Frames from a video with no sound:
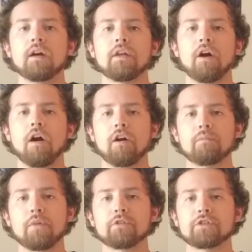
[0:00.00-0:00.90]
The
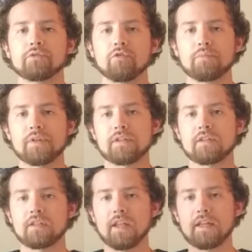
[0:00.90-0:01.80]
arm motion will be
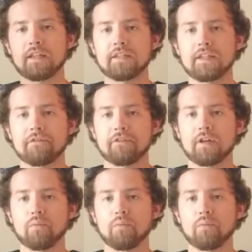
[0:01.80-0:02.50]
slightly different.